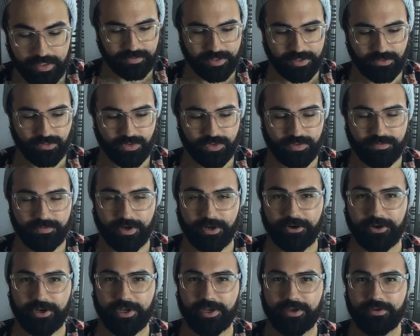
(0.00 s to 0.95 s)
This was
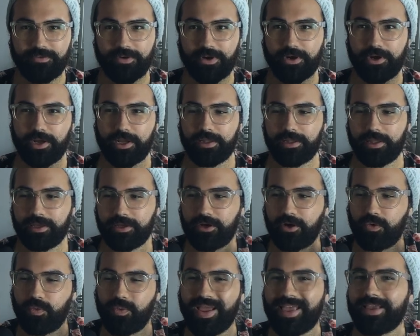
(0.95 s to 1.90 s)
very, very like
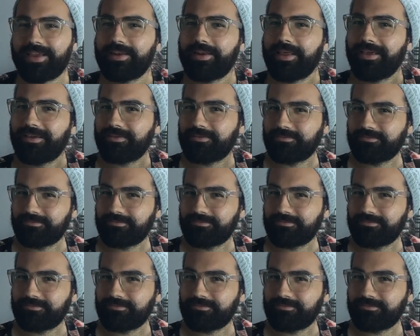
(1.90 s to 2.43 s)
awakening.